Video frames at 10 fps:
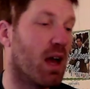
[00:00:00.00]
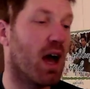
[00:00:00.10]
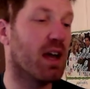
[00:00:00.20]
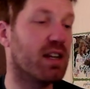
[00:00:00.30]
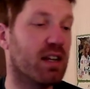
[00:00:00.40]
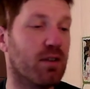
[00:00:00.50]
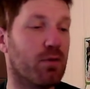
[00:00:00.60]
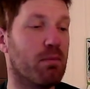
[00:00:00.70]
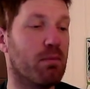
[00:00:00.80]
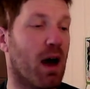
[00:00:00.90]
Addictive
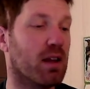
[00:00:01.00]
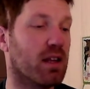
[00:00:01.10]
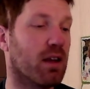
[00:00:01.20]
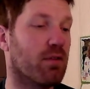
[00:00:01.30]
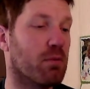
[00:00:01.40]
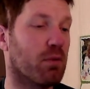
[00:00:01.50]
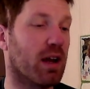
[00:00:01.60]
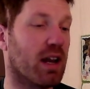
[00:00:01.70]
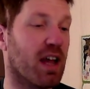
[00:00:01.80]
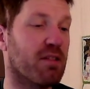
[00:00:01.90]
remodeling of the
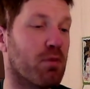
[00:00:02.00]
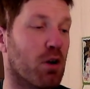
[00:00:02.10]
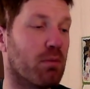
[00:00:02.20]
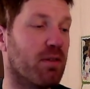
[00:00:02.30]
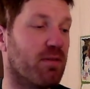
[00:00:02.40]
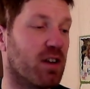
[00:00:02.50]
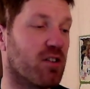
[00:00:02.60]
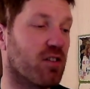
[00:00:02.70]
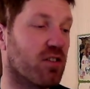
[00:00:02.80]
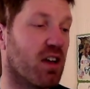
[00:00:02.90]
brain has permanent
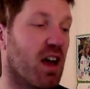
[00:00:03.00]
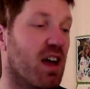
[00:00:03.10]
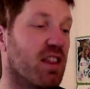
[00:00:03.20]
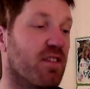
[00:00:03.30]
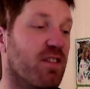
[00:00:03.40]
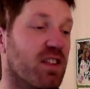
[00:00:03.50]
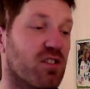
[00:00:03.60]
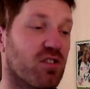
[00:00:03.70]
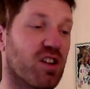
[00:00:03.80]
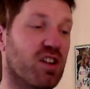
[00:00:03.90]
features. The
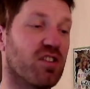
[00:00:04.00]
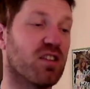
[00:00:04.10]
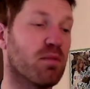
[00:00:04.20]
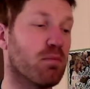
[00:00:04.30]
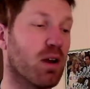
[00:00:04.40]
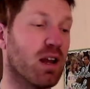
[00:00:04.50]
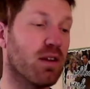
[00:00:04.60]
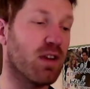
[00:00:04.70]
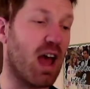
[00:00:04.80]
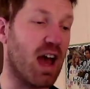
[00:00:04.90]
physical changes in the brain
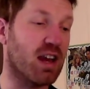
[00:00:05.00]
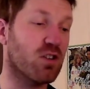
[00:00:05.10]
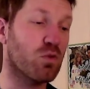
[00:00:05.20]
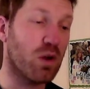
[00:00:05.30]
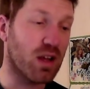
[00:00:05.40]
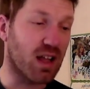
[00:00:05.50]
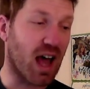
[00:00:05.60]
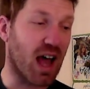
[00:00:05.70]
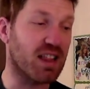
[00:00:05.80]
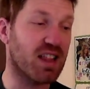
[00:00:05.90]
of an addict will,
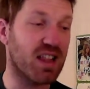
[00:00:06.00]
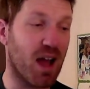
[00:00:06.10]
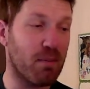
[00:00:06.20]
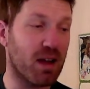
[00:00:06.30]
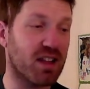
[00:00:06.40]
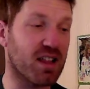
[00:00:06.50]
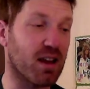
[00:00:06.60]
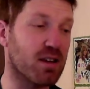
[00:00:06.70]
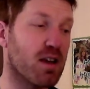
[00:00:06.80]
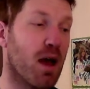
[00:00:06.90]
at some
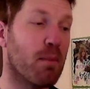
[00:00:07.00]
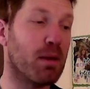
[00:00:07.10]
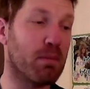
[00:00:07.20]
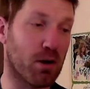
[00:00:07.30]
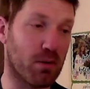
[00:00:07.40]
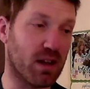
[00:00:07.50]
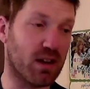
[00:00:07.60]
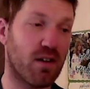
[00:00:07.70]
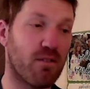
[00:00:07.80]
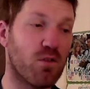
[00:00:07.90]
extent, be
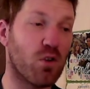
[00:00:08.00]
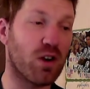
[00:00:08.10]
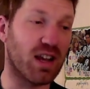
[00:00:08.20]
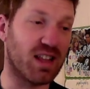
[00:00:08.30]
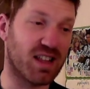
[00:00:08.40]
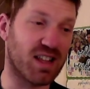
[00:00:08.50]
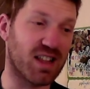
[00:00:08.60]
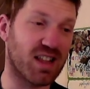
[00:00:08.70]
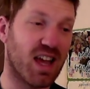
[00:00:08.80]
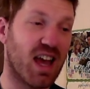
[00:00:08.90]
permanent. For
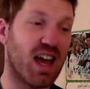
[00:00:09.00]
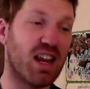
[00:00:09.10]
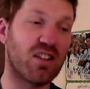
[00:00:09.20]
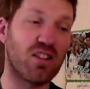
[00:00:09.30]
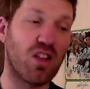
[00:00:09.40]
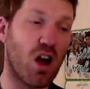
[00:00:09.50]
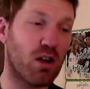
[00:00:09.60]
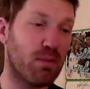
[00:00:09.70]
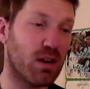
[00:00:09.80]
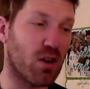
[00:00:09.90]
instance, it has
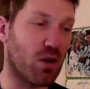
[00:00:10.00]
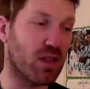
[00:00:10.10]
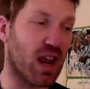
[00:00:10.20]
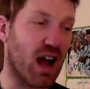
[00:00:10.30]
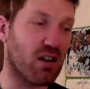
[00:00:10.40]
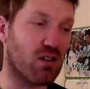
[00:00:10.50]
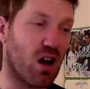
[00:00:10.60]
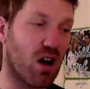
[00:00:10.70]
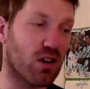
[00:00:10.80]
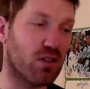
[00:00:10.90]
long been known that
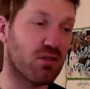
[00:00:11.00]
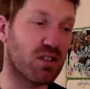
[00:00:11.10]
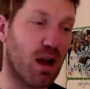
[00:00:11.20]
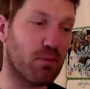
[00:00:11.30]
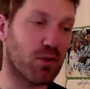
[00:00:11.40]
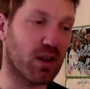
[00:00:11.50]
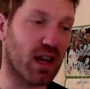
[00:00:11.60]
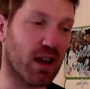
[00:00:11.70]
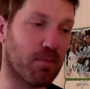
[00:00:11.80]
alcoholics who stop drinking